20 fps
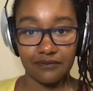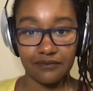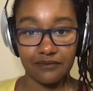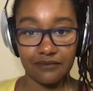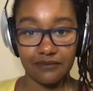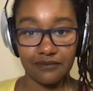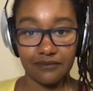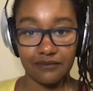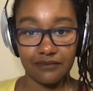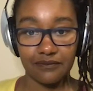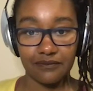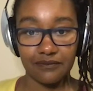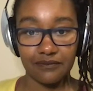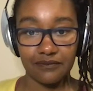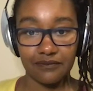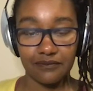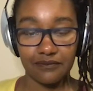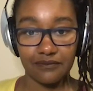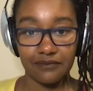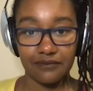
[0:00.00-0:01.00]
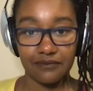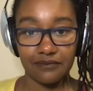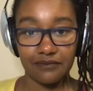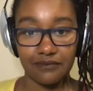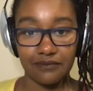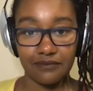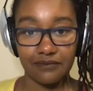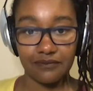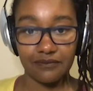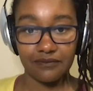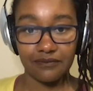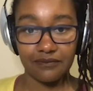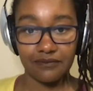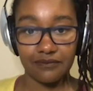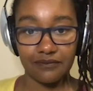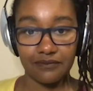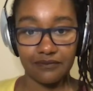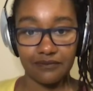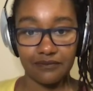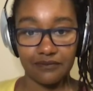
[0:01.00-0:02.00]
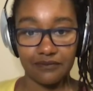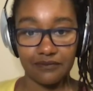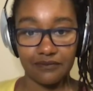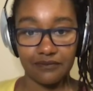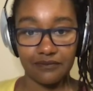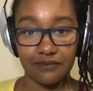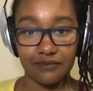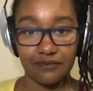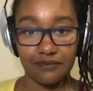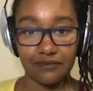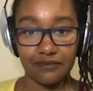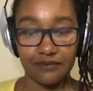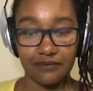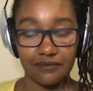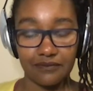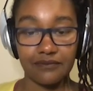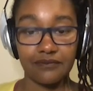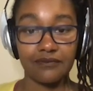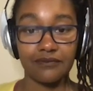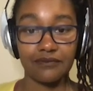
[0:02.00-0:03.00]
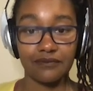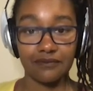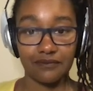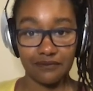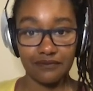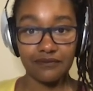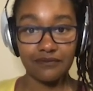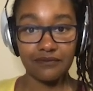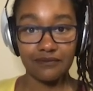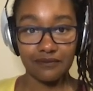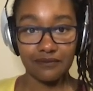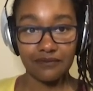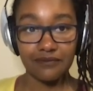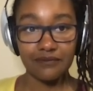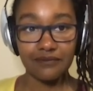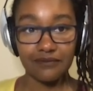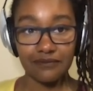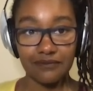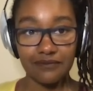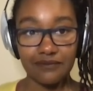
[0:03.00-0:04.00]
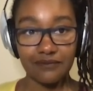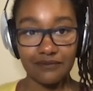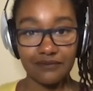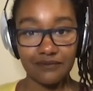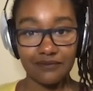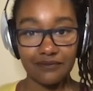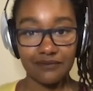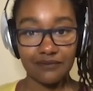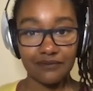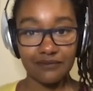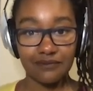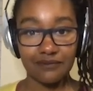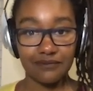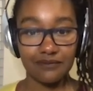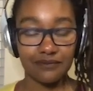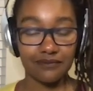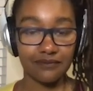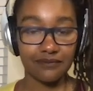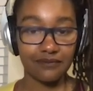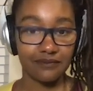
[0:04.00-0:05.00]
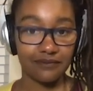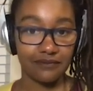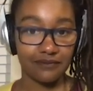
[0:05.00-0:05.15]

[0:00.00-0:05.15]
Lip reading: [no speech]